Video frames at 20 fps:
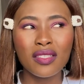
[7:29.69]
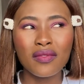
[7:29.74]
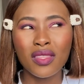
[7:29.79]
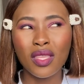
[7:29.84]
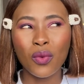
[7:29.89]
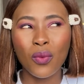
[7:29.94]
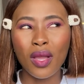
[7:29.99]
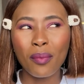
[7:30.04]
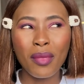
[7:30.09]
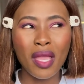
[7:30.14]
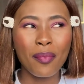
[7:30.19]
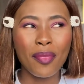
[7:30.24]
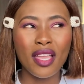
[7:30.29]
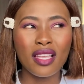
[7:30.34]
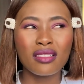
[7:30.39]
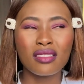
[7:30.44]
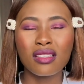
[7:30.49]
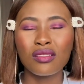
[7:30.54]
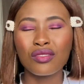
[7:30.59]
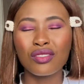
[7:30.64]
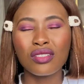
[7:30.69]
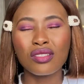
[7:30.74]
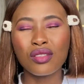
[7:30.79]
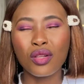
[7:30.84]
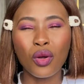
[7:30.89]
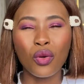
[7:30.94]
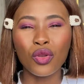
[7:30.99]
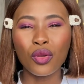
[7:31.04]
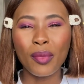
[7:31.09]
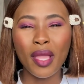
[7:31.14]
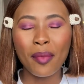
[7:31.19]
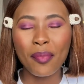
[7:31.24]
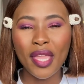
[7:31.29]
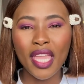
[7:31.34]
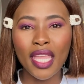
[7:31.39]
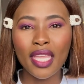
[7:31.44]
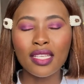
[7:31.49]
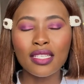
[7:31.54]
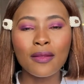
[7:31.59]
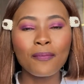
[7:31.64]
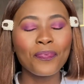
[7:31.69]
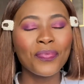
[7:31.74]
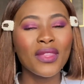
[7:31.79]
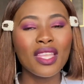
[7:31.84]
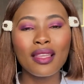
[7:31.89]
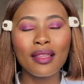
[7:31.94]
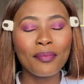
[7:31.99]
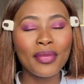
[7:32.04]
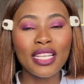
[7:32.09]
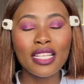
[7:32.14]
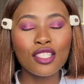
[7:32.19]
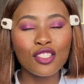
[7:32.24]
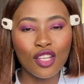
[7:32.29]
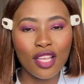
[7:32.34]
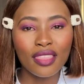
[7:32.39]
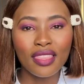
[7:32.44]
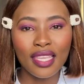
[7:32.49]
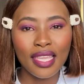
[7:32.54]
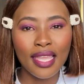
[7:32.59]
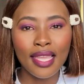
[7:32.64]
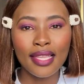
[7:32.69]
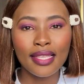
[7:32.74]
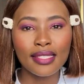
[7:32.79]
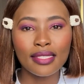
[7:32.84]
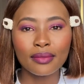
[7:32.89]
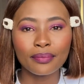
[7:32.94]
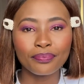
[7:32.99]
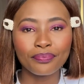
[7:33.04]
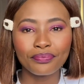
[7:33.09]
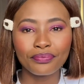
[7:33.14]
If they want my bags, they'll just go to my page, but it's not the case.